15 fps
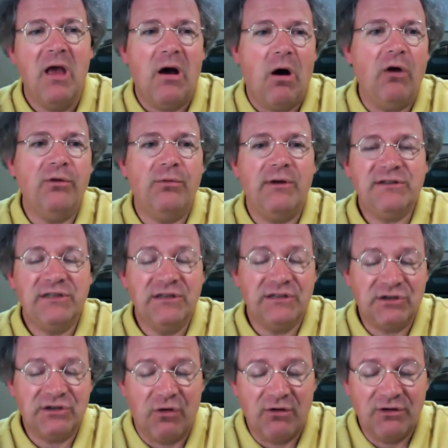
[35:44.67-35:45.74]
All the rest of
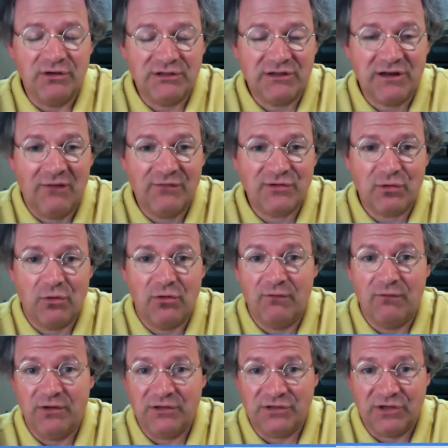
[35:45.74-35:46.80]
the stuff sort
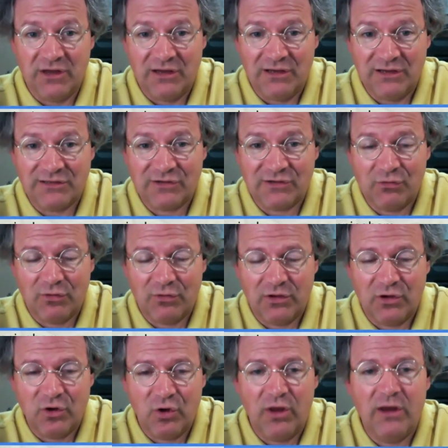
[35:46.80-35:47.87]
of is certainly
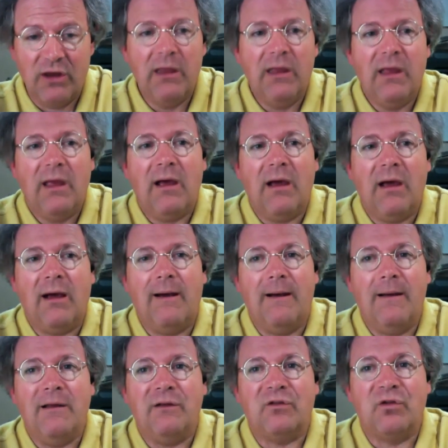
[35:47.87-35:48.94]
good.
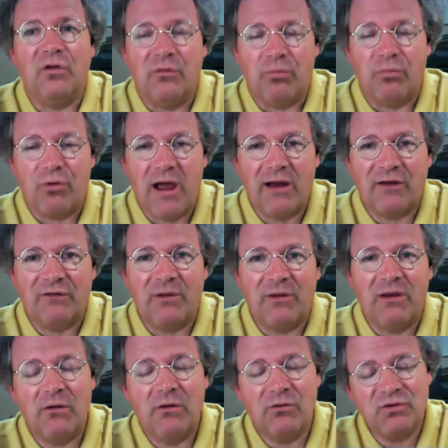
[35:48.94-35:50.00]
It's good to practice, but
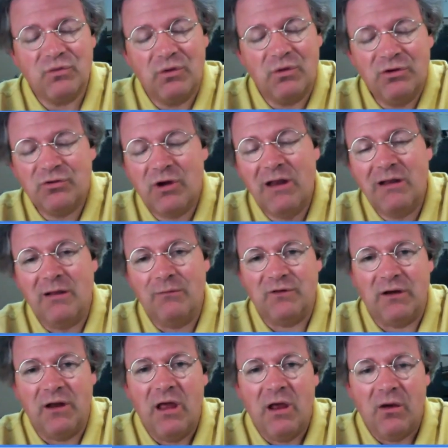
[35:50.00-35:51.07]
here's where the training
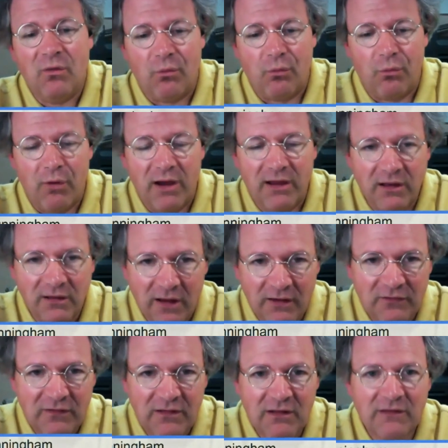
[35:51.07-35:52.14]
comes in:
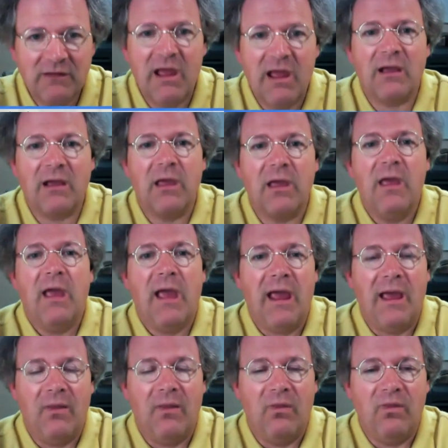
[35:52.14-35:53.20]
recognizing the attack
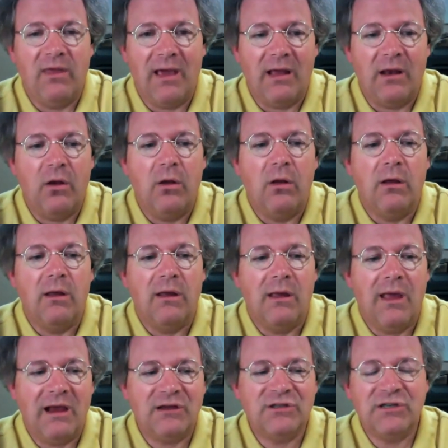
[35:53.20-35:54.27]
and then
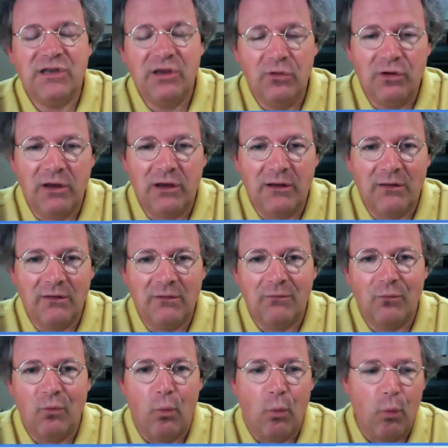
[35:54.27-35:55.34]
executing
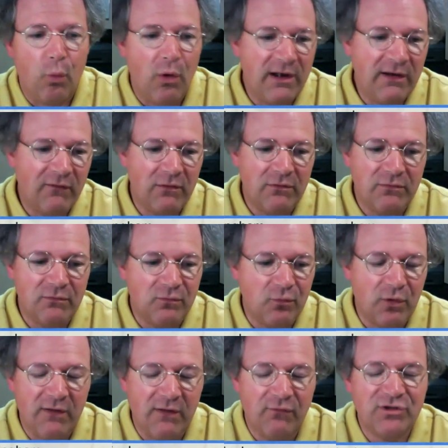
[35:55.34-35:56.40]

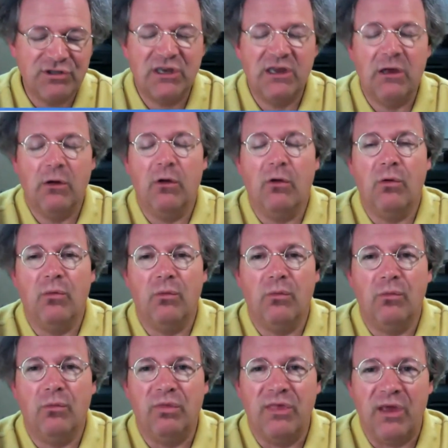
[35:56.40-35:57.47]
whatever skill
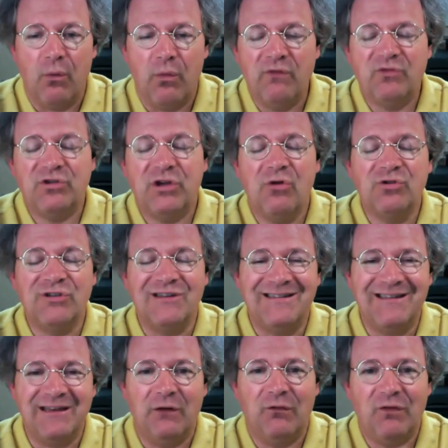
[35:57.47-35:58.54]
that we've chosen
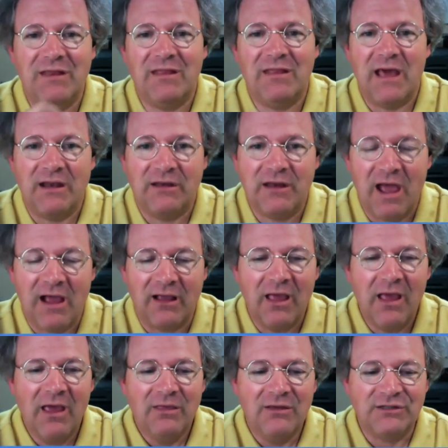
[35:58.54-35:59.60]
to defeat that attack.
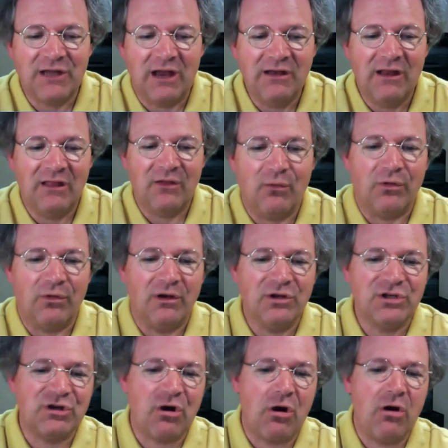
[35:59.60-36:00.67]
This idea that going to
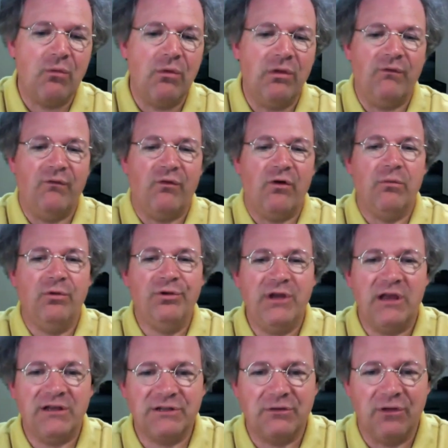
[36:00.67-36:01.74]
start with verbal
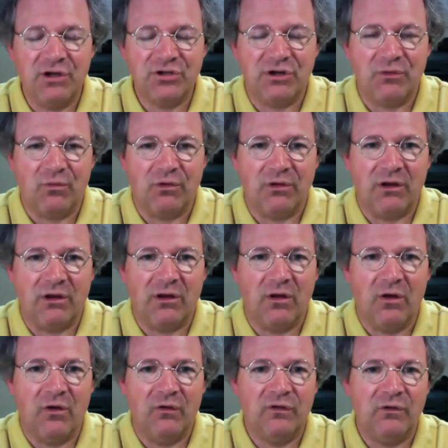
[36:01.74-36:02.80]
de-escalation, and we're going to
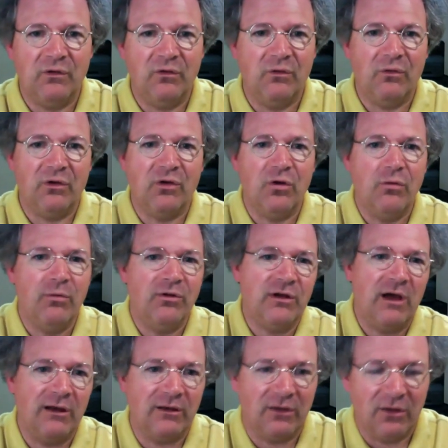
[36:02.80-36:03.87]
go to a
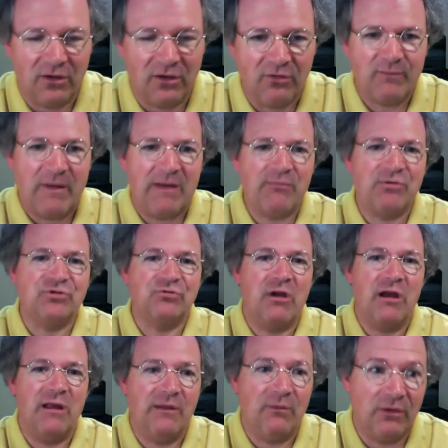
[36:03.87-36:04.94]
Kubotan, and going to go to pepper
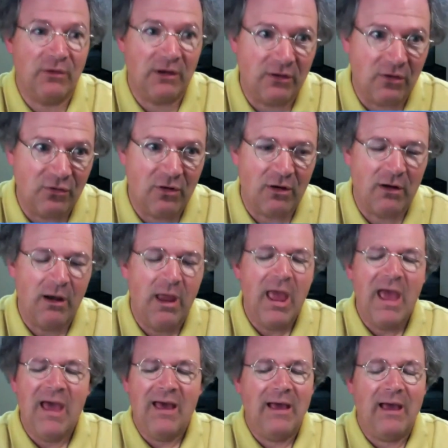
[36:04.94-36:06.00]
spray, and then we're going to go to our
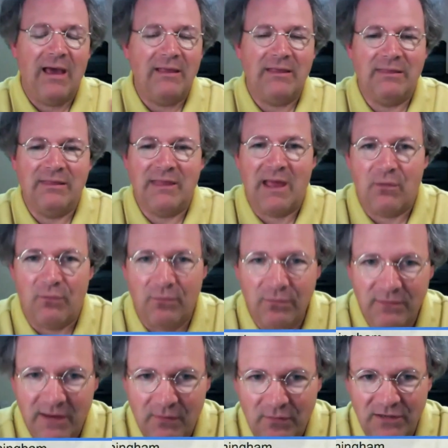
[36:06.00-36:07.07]
that
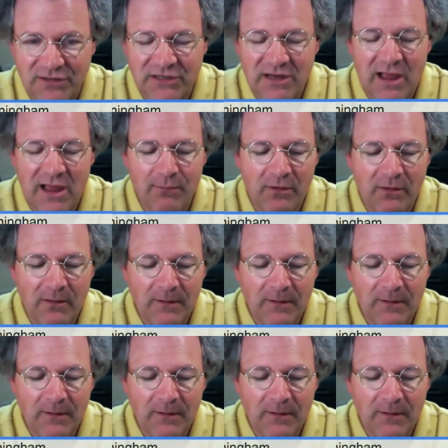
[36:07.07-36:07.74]
really doesn't happen.